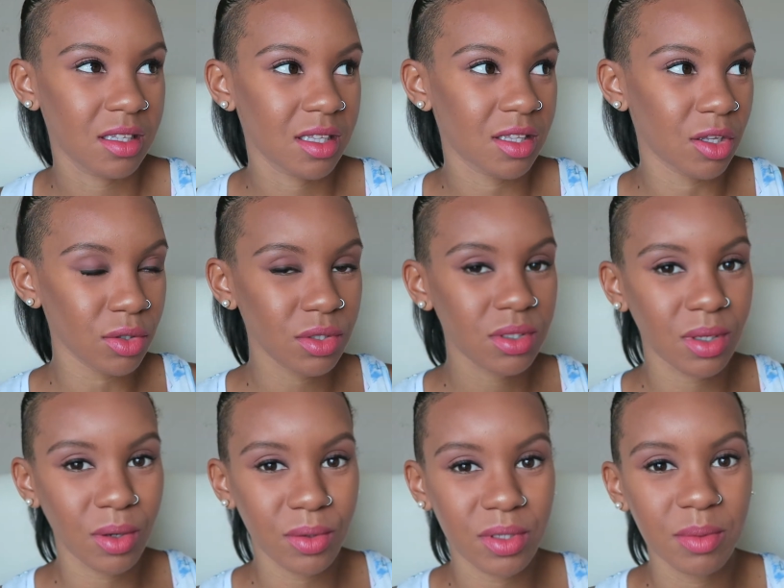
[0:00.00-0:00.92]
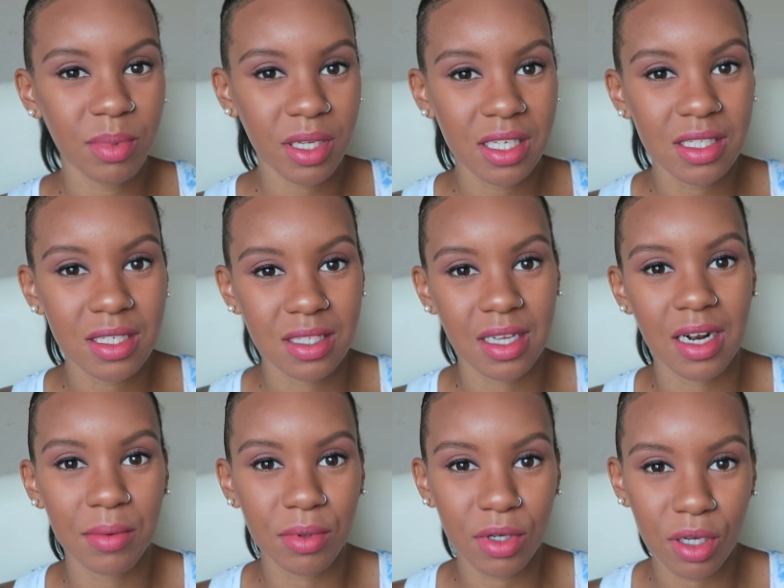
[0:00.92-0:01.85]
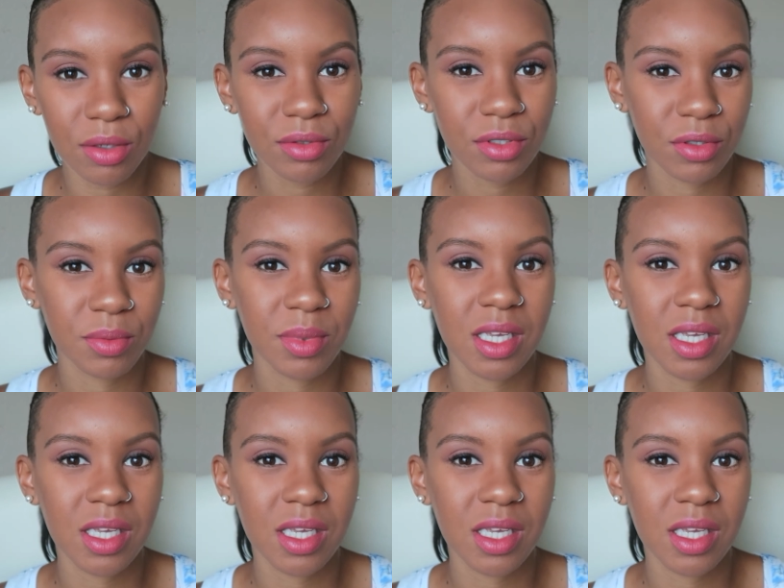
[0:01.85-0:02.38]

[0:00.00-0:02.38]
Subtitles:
those are the only places that I would go to,